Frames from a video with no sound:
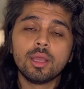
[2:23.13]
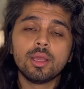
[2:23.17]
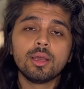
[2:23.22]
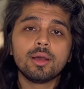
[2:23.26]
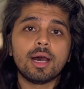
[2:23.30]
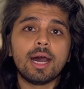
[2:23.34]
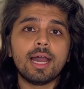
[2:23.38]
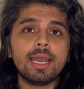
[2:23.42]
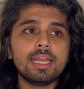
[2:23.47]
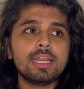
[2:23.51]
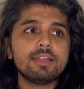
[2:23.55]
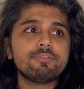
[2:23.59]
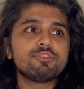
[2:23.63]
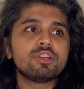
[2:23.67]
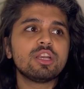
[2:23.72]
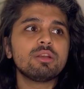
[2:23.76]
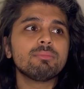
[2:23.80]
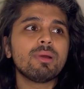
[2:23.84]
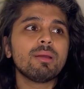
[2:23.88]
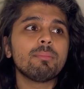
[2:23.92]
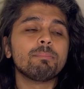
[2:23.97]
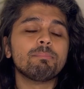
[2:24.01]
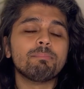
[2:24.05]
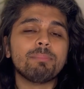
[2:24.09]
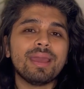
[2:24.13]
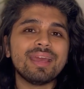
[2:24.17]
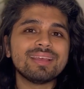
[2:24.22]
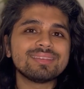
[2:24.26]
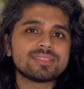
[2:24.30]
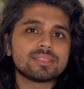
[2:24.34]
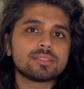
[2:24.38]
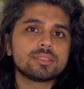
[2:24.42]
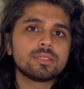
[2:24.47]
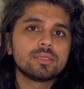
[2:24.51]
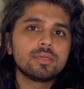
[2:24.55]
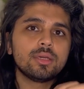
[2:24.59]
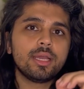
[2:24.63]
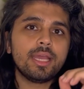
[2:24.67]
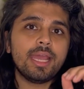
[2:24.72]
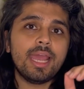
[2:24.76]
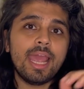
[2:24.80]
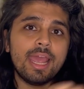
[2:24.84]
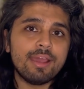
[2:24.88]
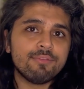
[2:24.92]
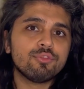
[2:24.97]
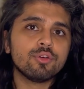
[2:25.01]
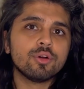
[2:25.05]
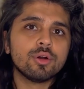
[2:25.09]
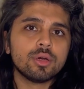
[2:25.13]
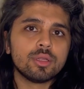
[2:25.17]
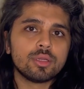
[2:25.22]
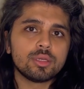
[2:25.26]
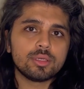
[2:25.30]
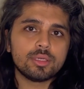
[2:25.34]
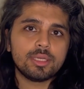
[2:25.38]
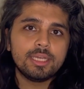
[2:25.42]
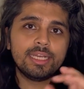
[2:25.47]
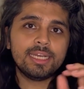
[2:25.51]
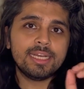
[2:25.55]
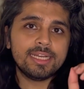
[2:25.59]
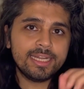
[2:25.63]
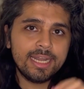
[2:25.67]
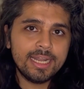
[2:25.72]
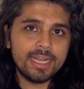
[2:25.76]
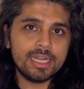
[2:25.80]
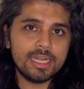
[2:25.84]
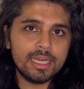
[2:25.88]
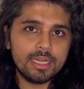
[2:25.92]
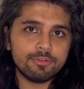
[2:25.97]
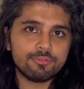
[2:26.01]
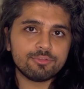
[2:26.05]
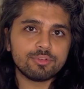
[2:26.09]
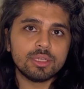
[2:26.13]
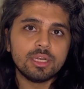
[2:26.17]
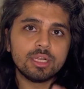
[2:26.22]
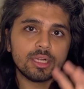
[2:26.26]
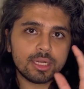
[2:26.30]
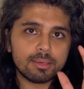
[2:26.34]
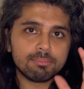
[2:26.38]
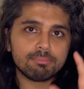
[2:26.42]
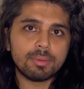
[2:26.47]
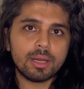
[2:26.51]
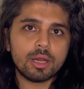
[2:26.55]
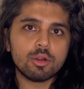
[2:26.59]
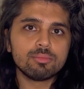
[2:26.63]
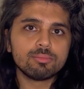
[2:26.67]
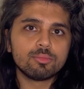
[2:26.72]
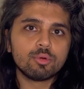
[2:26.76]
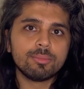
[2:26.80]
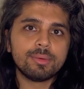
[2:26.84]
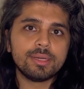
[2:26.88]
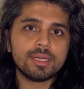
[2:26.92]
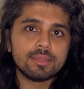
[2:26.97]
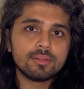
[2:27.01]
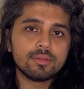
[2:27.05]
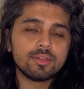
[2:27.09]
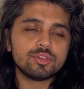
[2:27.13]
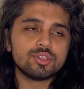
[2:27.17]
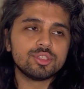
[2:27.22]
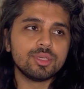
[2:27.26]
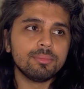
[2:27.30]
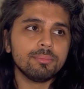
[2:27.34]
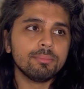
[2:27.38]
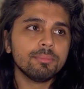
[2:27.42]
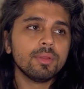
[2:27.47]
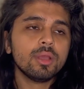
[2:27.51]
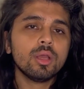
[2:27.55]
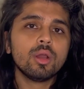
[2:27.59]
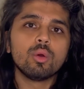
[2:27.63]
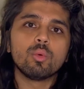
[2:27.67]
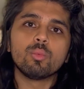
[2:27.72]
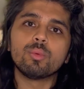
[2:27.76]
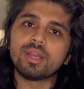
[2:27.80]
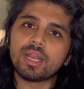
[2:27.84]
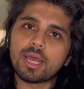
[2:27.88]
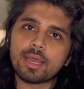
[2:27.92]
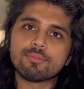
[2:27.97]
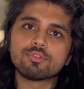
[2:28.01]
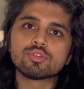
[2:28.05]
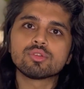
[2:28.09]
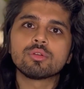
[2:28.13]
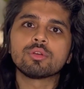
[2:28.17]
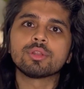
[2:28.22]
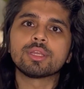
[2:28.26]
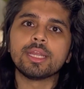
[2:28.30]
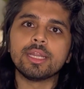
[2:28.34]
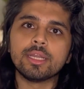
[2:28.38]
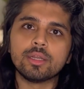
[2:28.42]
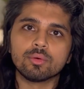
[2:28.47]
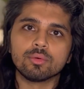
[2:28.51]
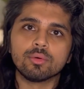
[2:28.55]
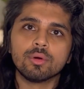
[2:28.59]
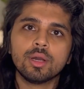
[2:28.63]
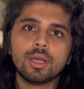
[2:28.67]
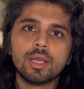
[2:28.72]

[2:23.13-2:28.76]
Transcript: I lifted my best ever in a deadlift, in a compound movement in the gym when I was on keto.